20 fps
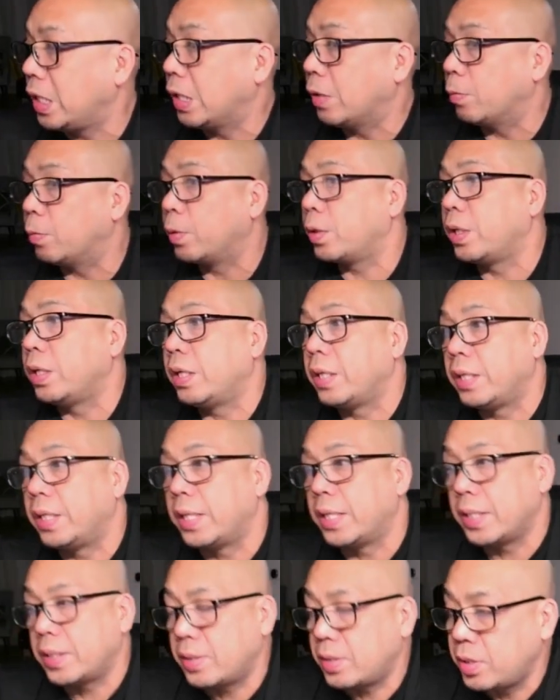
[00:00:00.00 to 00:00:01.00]
we're going to
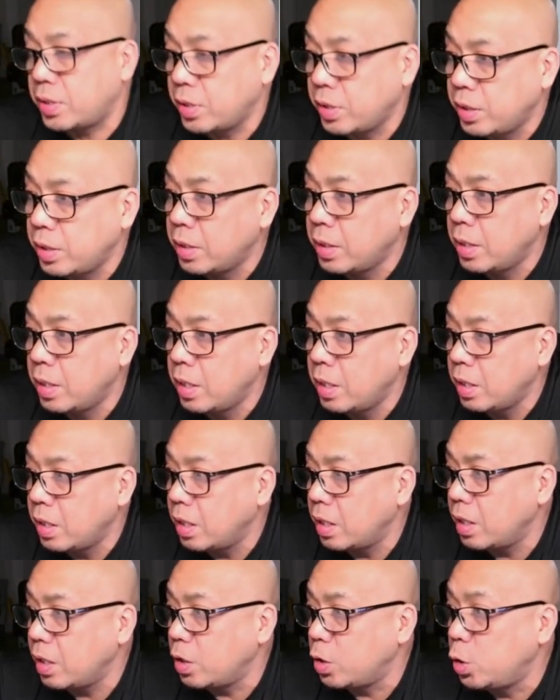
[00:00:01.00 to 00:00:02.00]
get
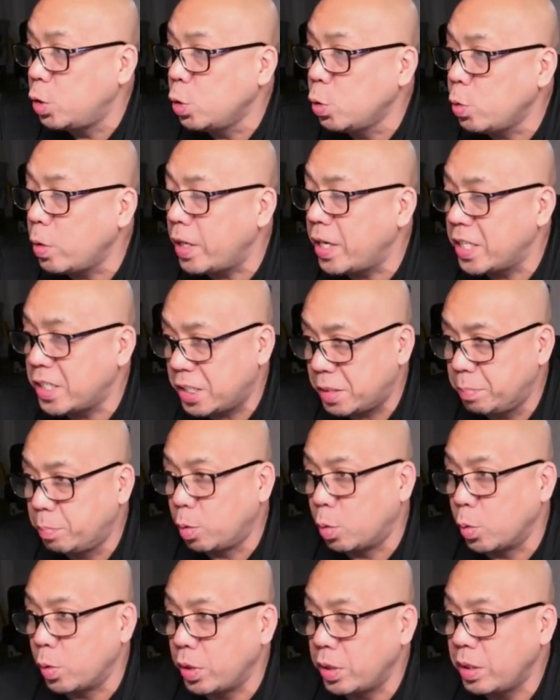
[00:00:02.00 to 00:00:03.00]
US
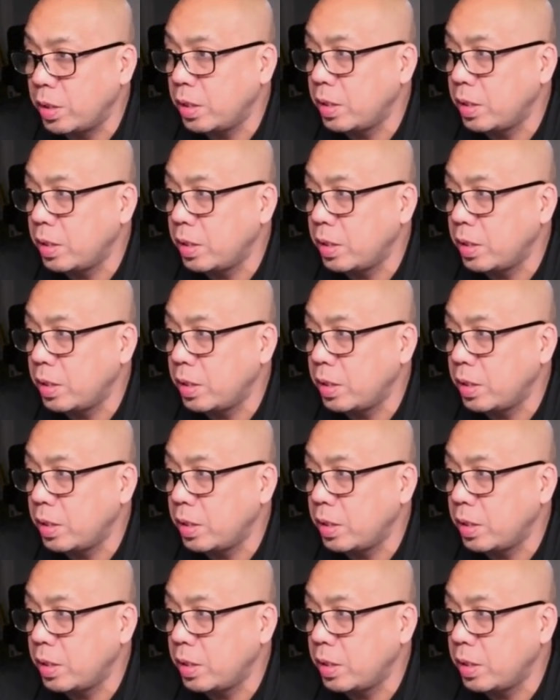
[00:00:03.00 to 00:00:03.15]
born